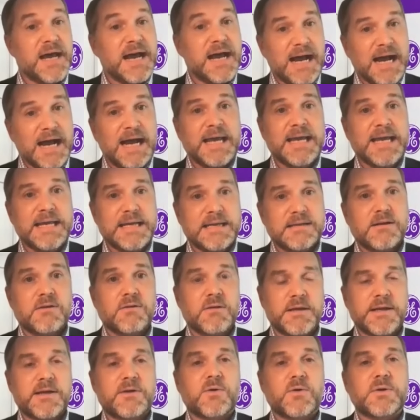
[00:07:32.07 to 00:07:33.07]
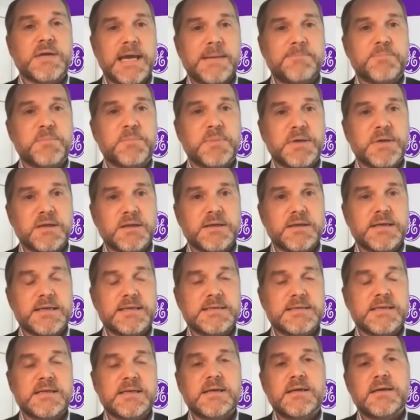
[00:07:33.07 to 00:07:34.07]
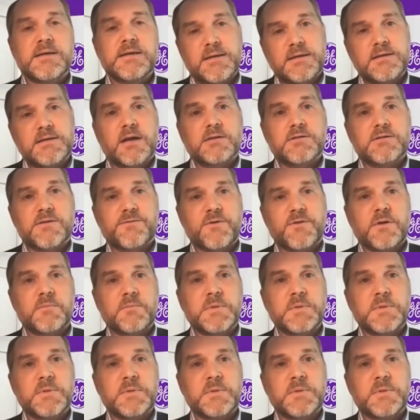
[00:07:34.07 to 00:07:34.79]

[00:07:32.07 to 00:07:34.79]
of the high-end clinical capabilities that Dr.